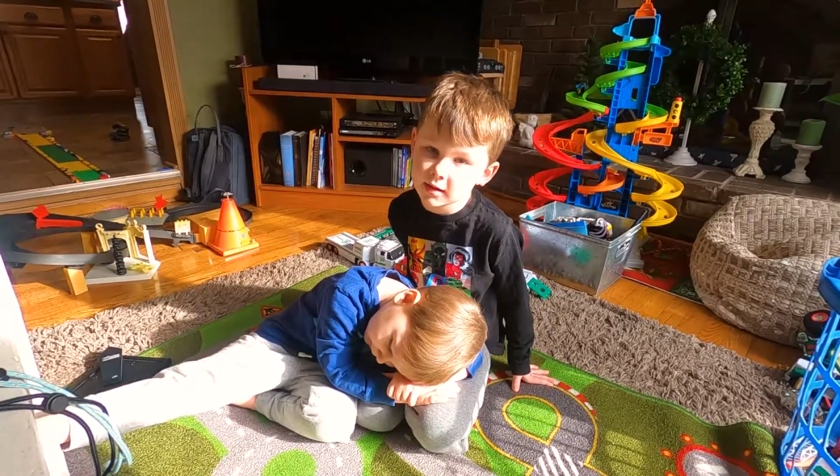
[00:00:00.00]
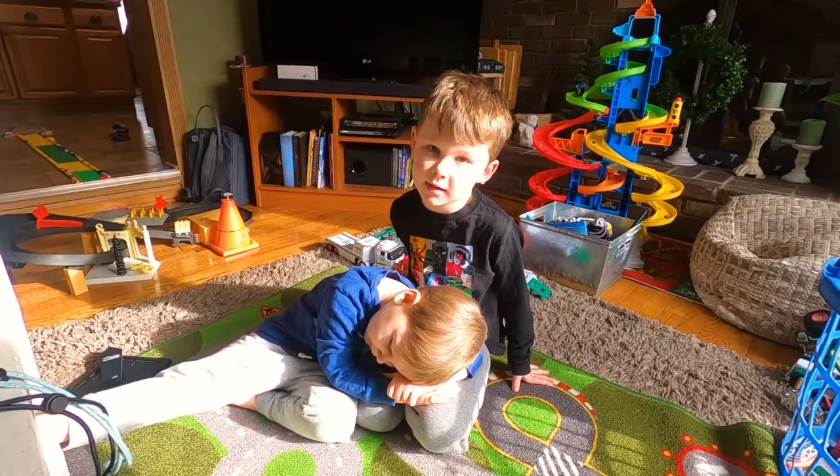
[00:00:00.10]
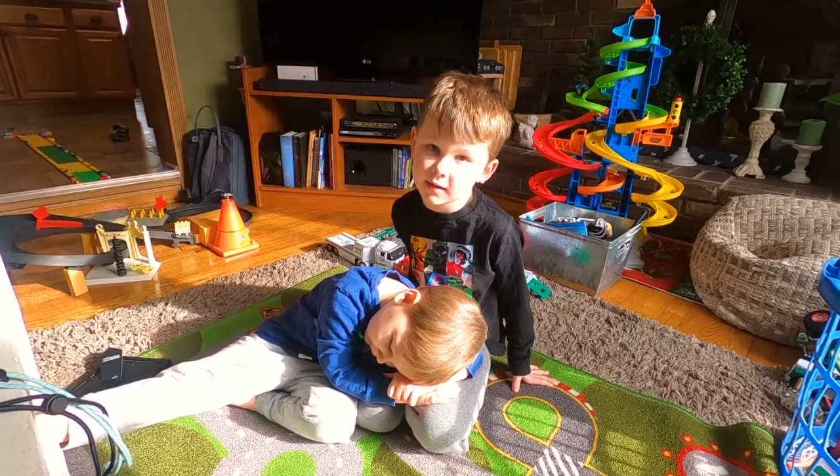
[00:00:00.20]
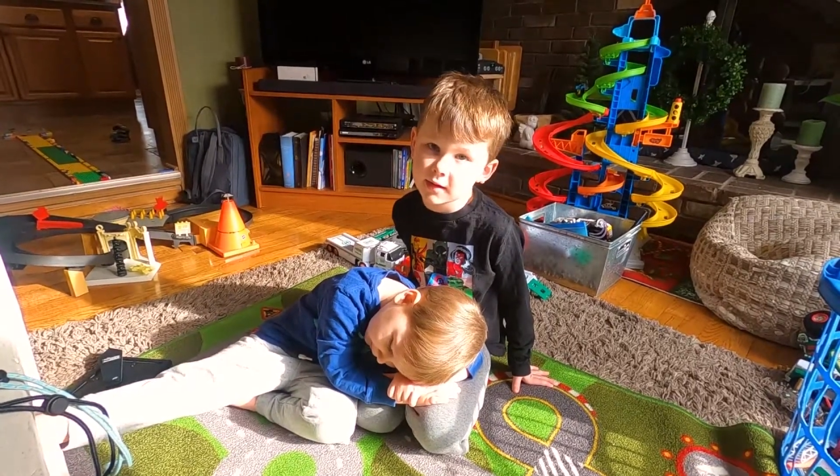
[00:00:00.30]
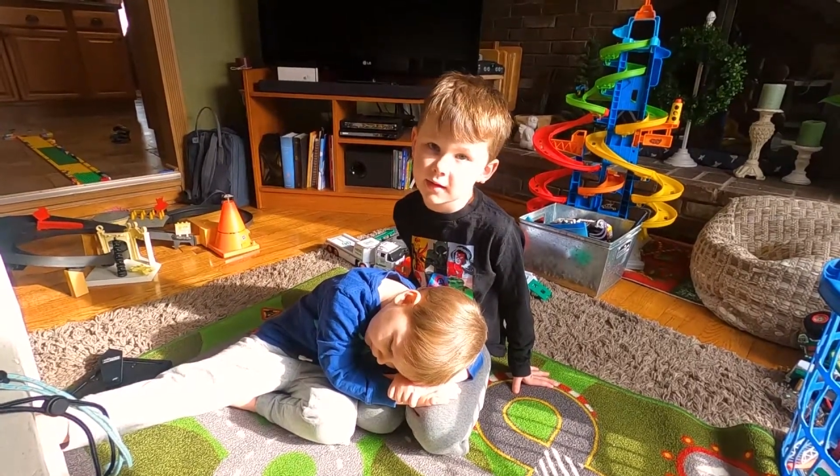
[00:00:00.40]

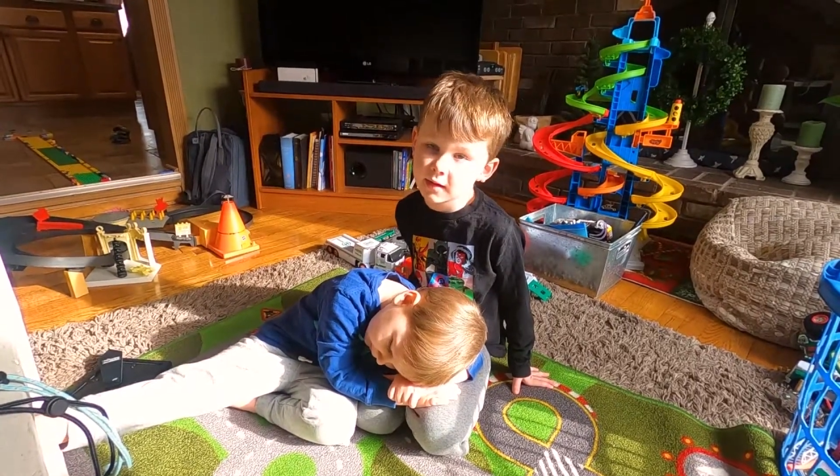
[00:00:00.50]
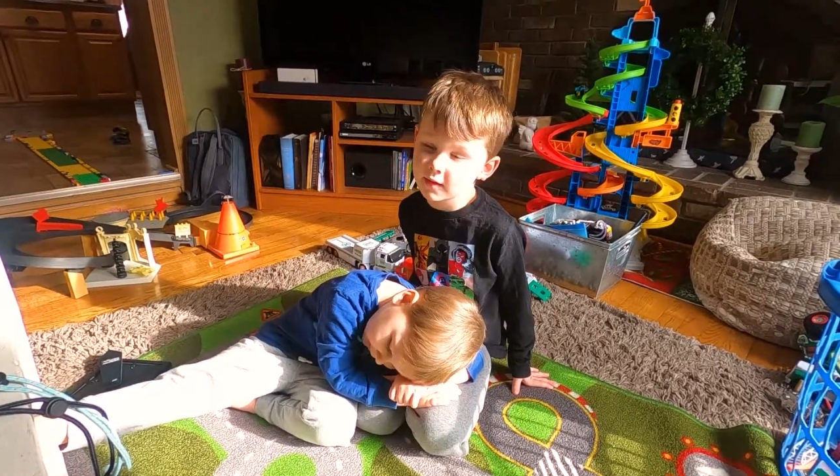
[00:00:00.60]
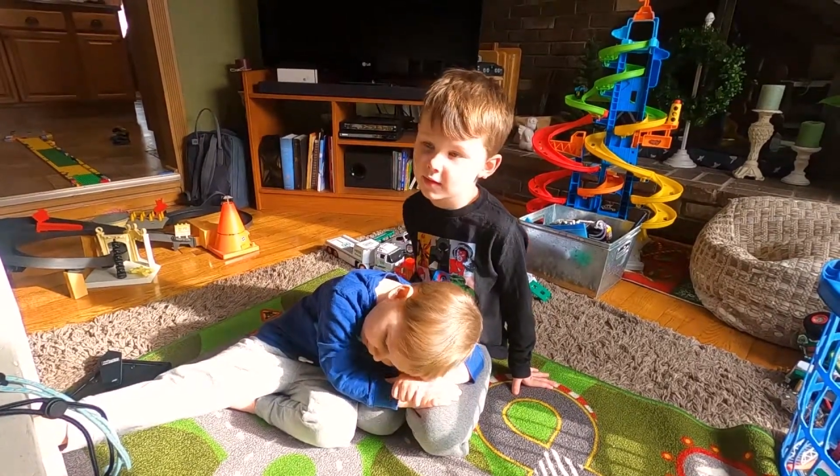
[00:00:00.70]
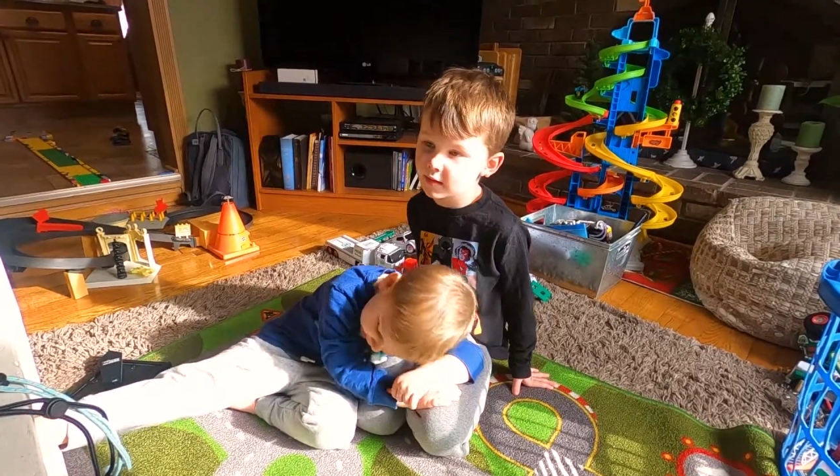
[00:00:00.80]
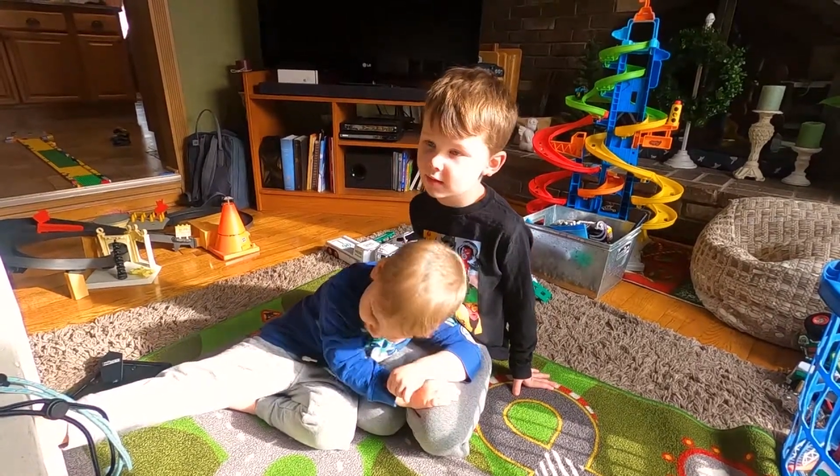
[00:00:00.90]
Czech Republic?
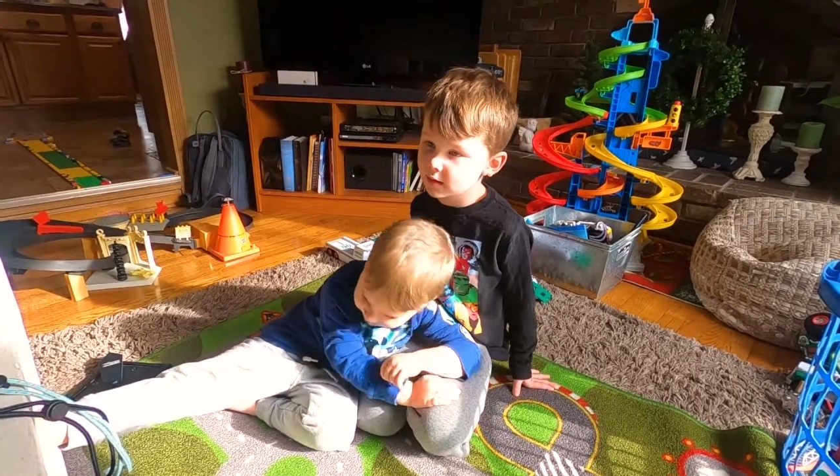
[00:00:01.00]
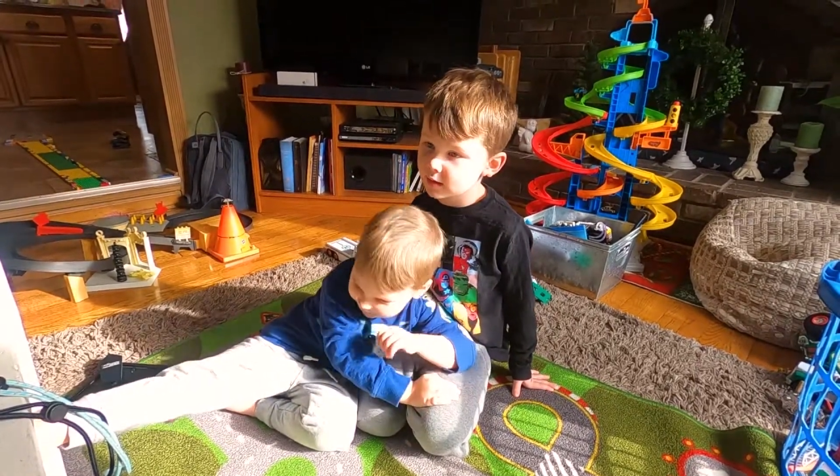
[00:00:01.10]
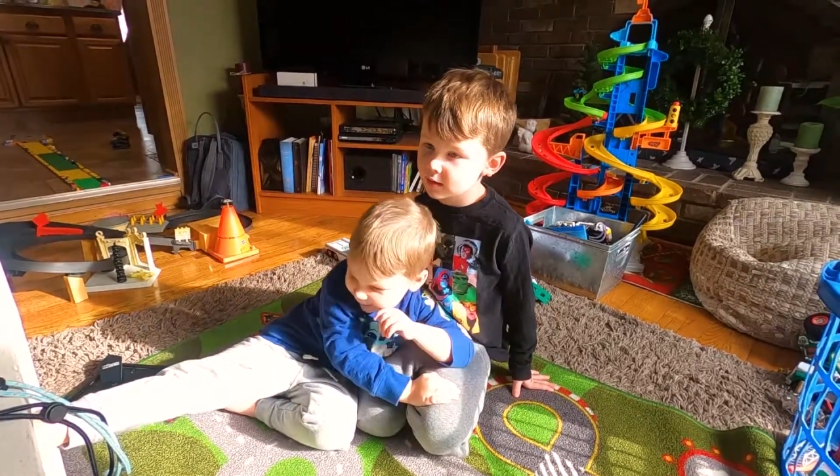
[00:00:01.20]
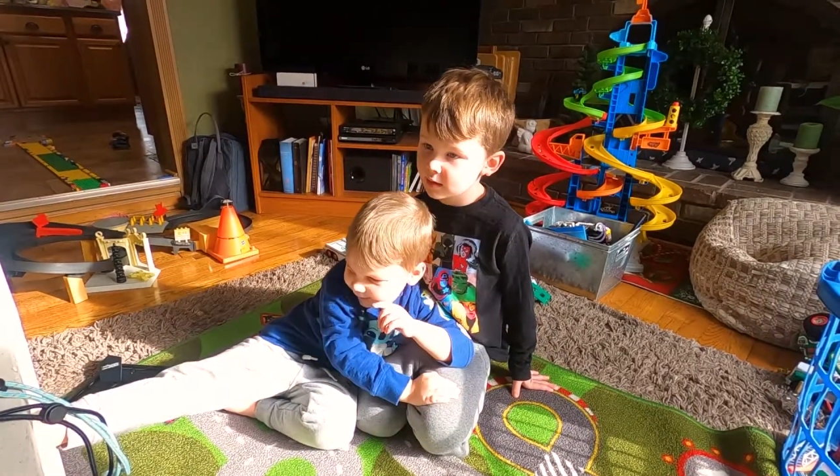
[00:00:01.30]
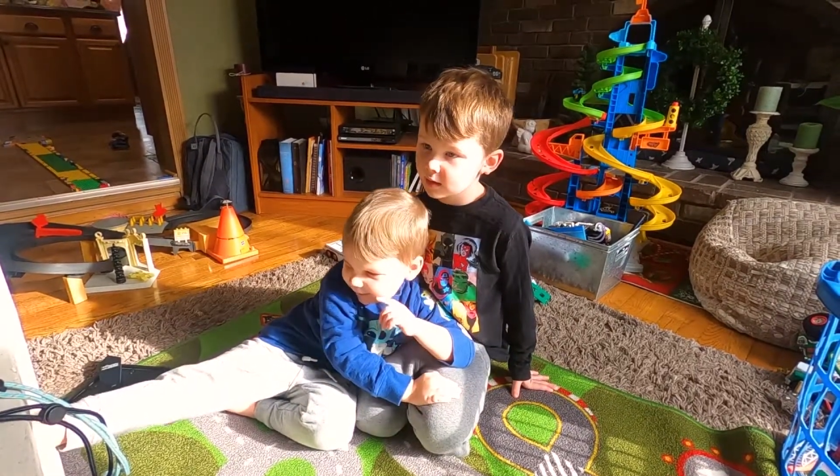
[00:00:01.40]
I
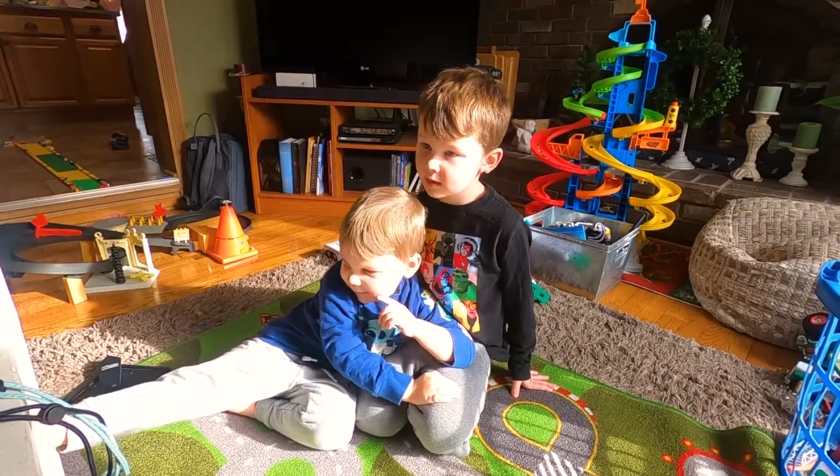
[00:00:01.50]
miss